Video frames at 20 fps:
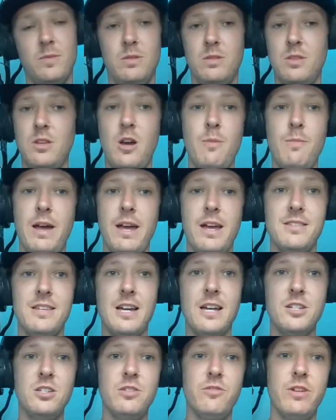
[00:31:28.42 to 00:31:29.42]
No, mate,
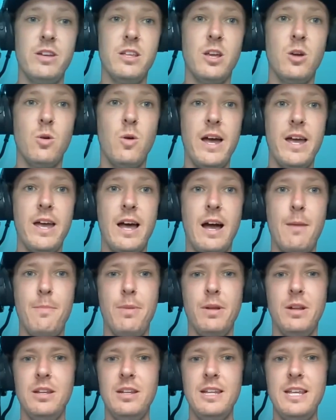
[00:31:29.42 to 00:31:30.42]
it's actually really quiet.
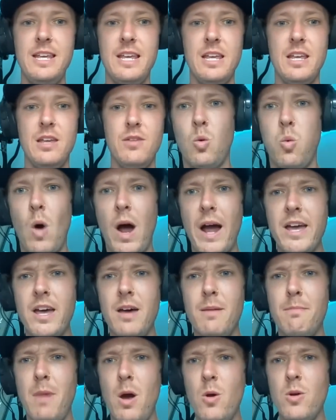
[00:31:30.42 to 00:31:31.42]
I believe
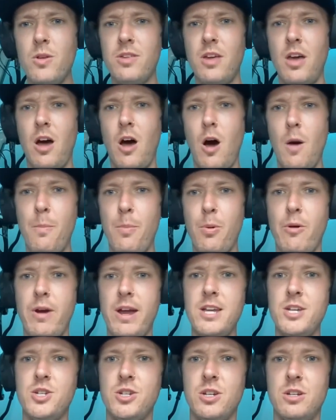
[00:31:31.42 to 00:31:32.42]
quiet motor
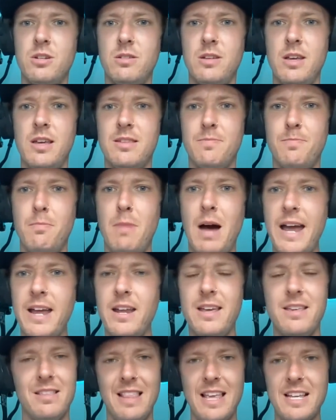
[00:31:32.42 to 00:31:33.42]
operation. It's
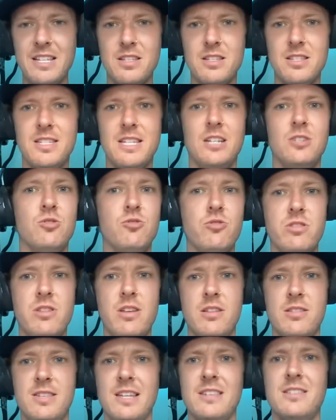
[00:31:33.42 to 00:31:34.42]
less than
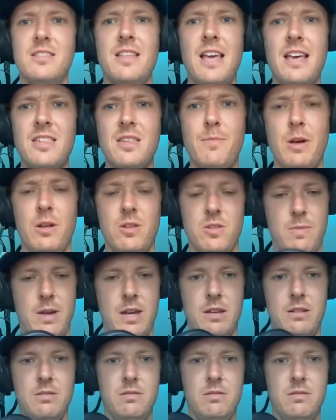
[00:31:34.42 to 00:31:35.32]
660 decibels, mate.